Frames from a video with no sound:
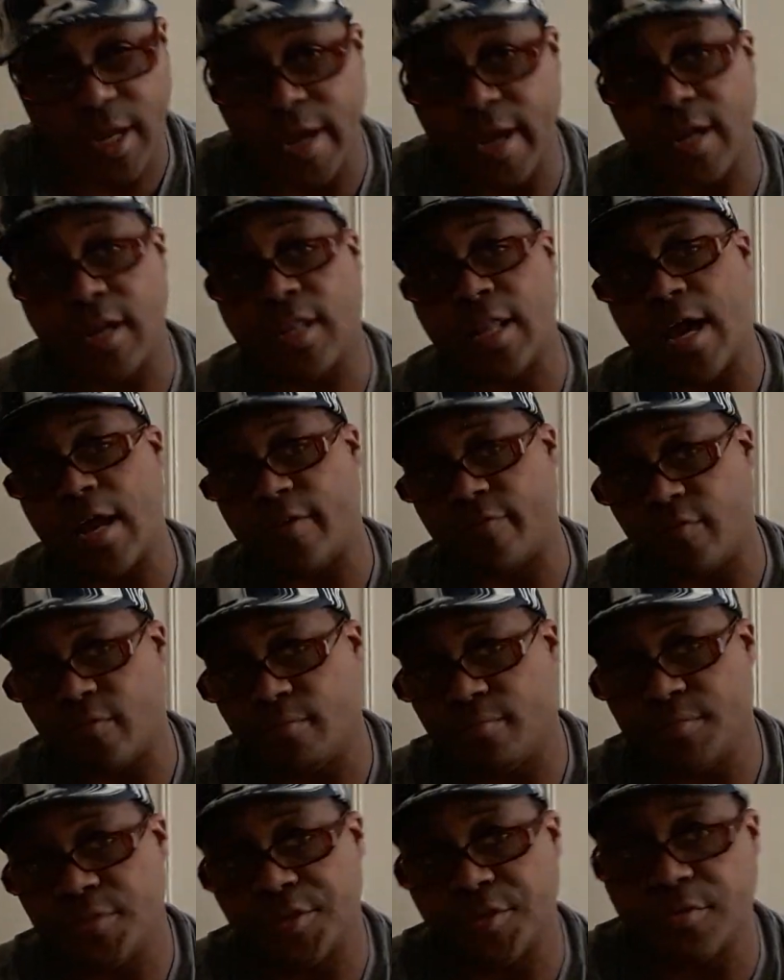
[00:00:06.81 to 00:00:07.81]
I got a lot of
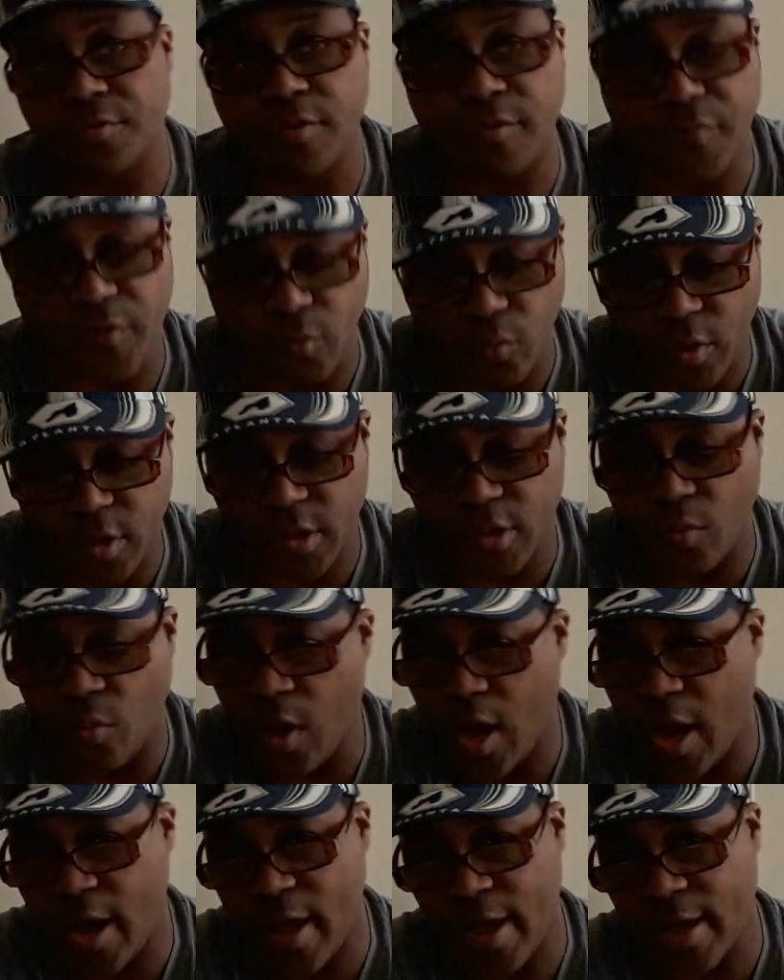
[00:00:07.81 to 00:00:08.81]
them, so if you're wondering
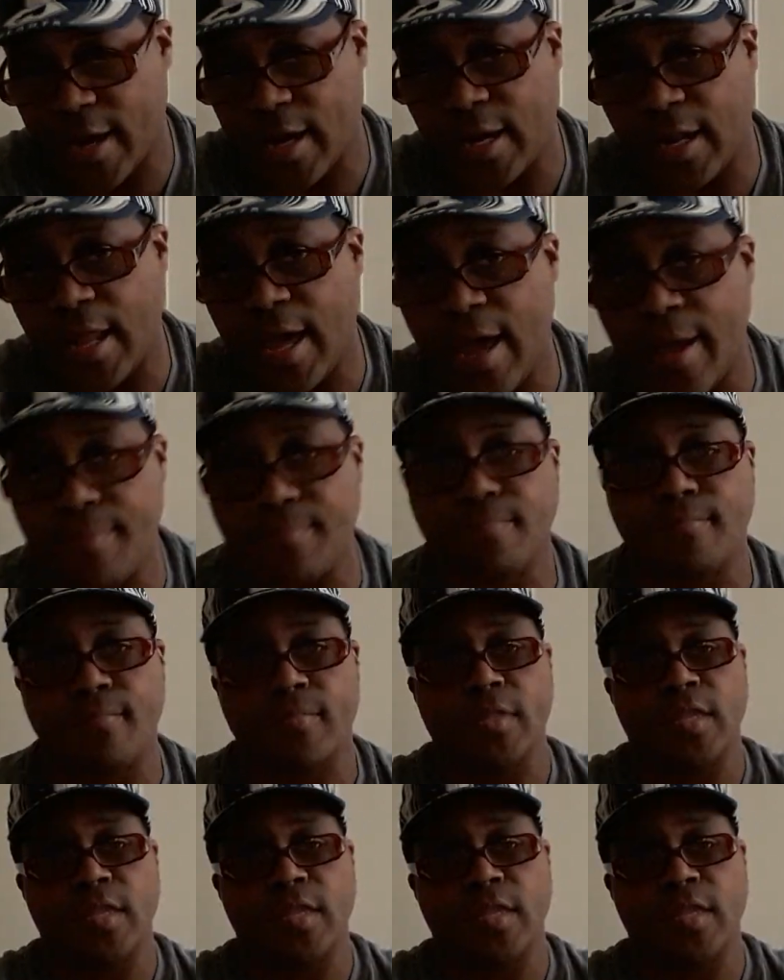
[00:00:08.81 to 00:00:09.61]
why, I got a lot.